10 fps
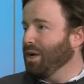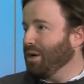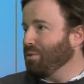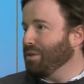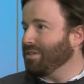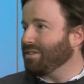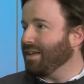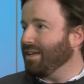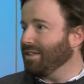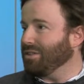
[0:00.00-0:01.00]
a real
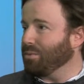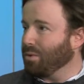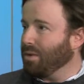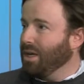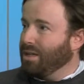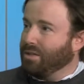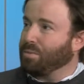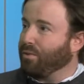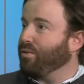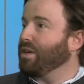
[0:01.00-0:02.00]
estate agent that's
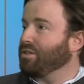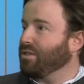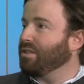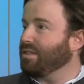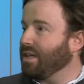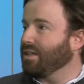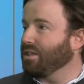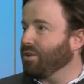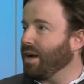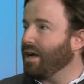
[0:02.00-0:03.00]
professionally selling
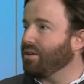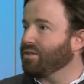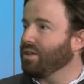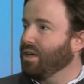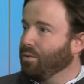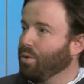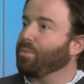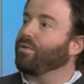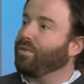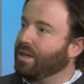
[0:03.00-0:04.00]
your house. We're
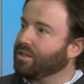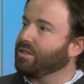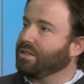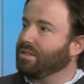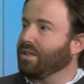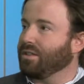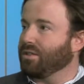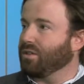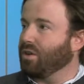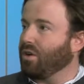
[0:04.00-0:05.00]
professionally selling
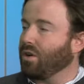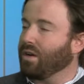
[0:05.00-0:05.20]
your car.